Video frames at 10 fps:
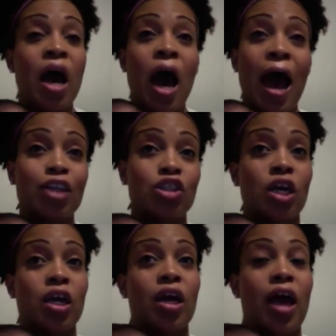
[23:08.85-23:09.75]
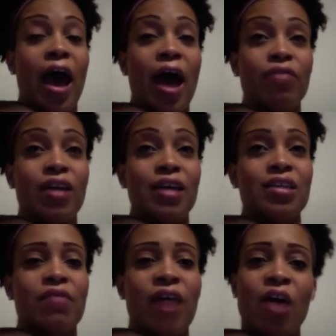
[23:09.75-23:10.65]
actually have an idea
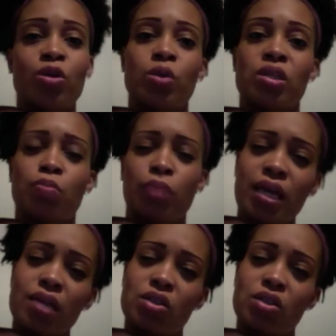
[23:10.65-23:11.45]
of how to explain